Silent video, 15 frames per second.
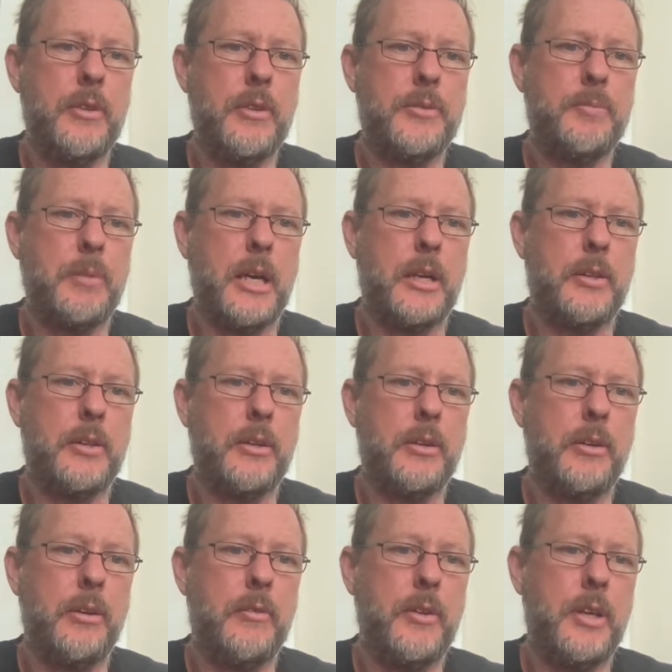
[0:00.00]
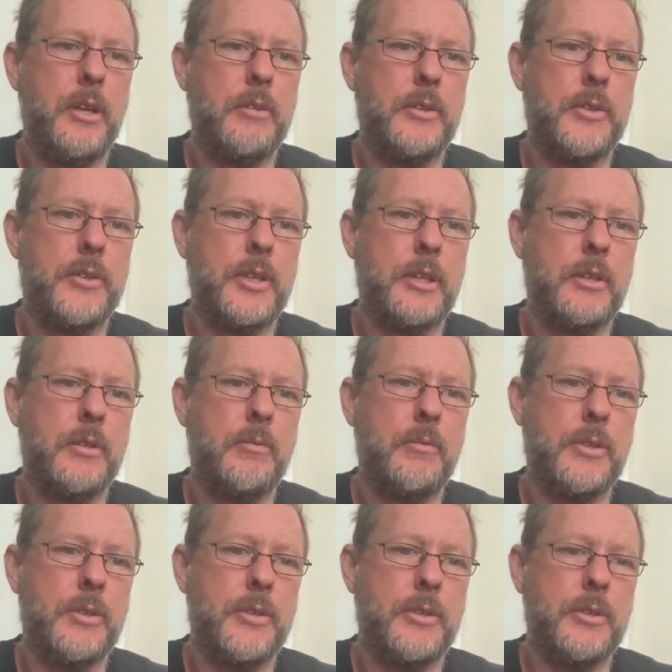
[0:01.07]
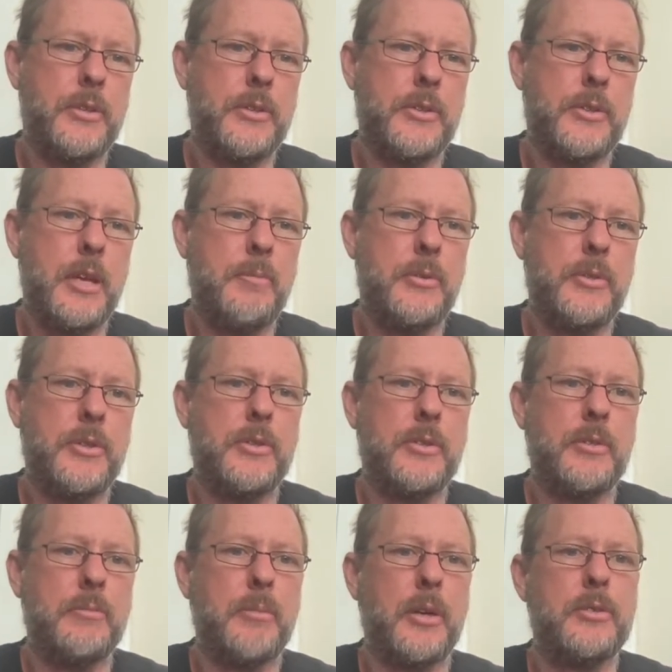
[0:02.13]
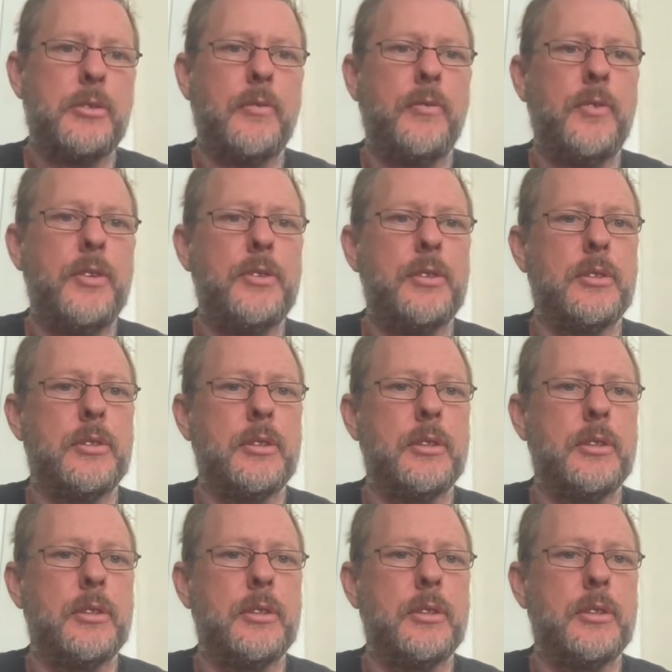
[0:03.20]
this part of the curve here in the center with the steepest, is the most efficient